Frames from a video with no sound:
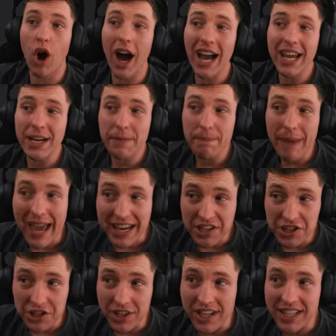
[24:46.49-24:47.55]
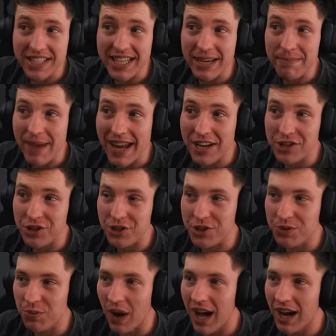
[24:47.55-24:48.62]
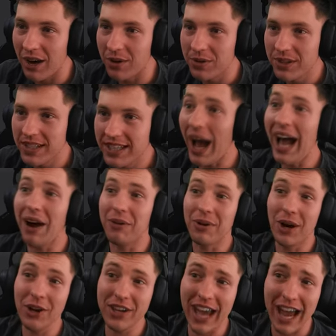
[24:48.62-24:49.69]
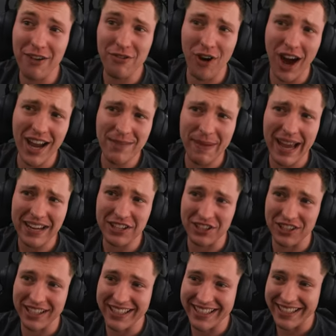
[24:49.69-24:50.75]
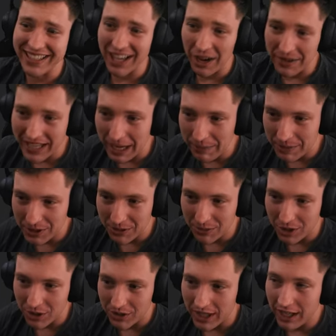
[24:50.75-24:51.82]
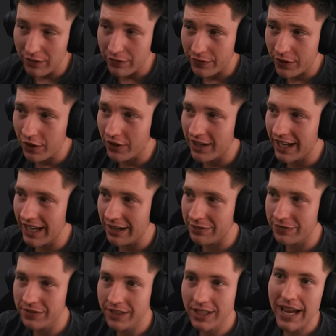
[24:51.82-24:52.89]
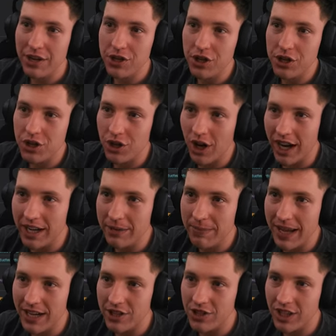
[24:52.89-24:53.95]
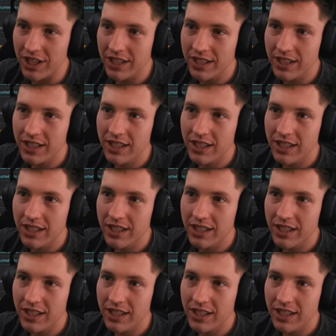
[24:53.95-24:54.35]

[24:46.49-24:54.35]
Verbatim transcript: Ryan Mason is their manager as well. Wow, okay, Ryan Mason going up in the world, huh? Fair enough. Manchester United manager.